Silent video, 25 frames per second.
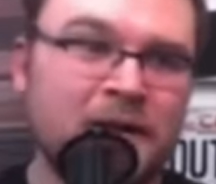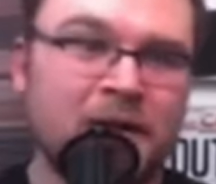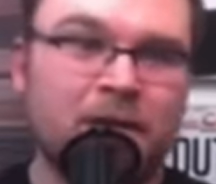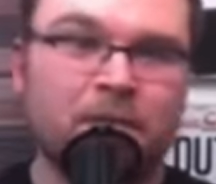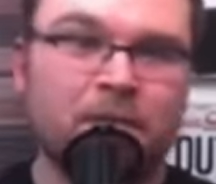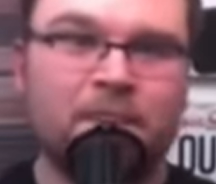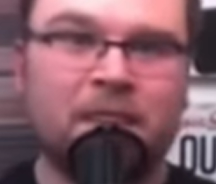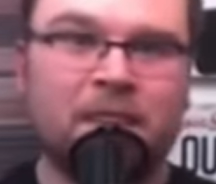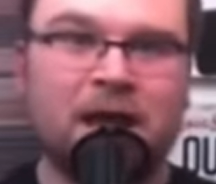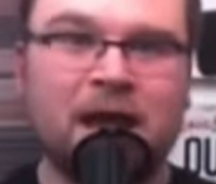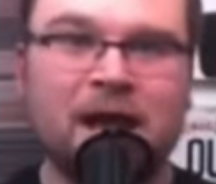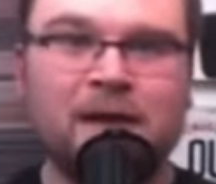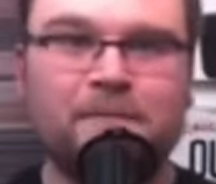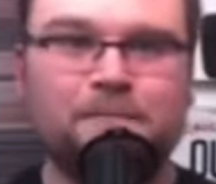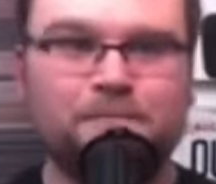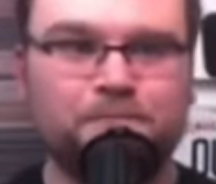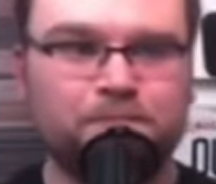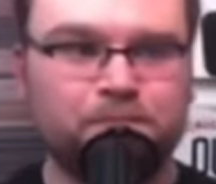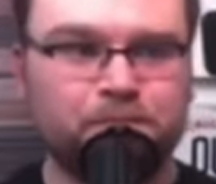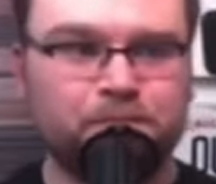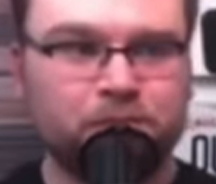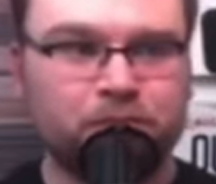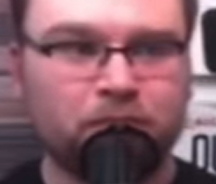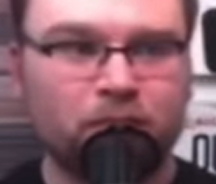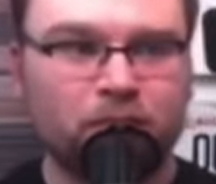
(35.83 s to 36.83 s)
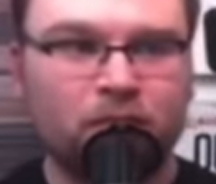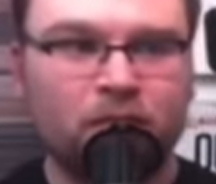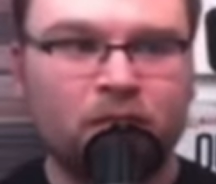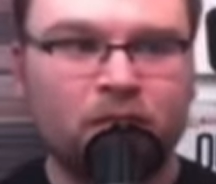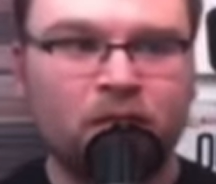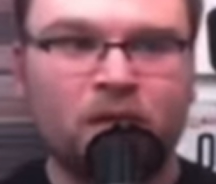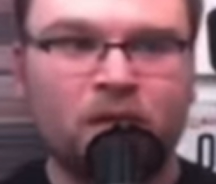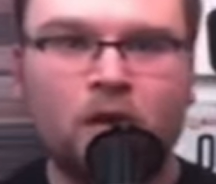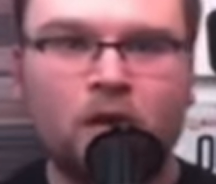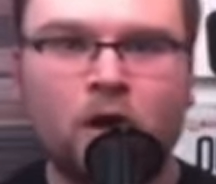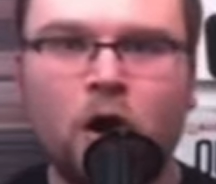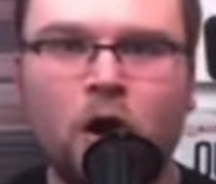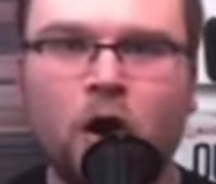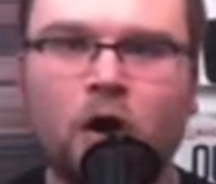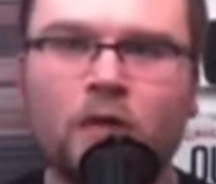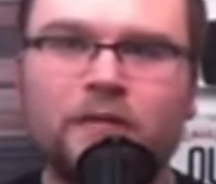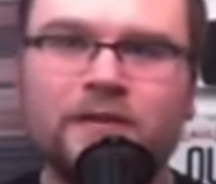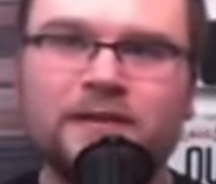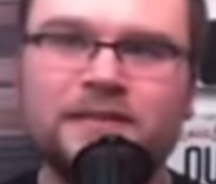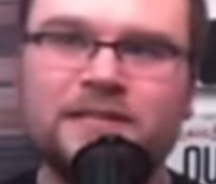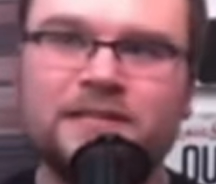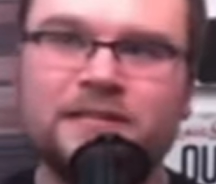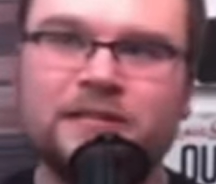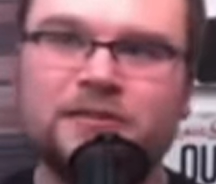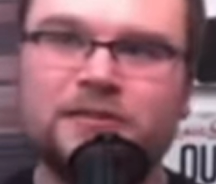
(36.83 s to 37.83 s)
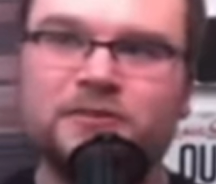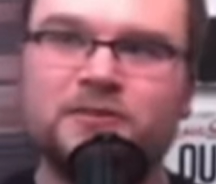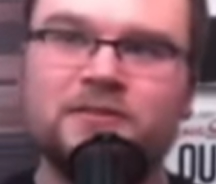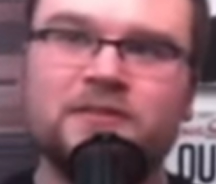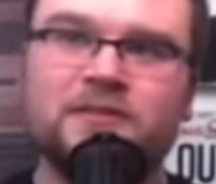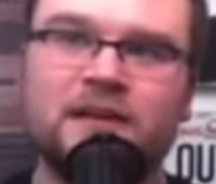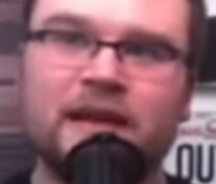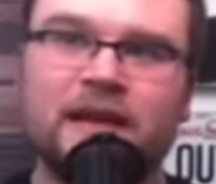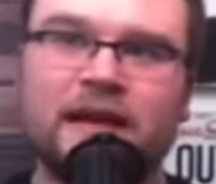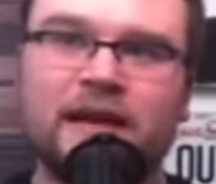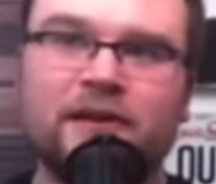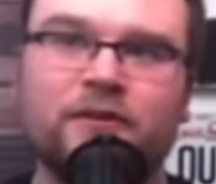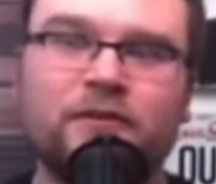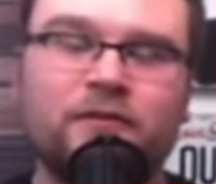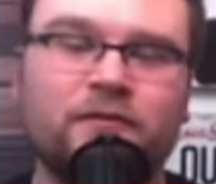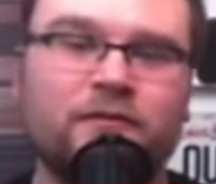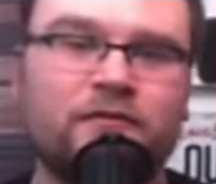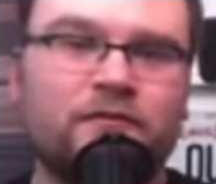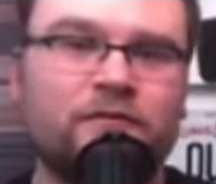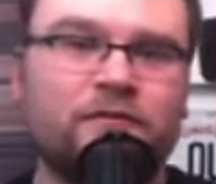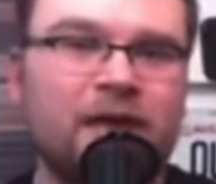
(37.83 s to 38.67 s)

that all these years later,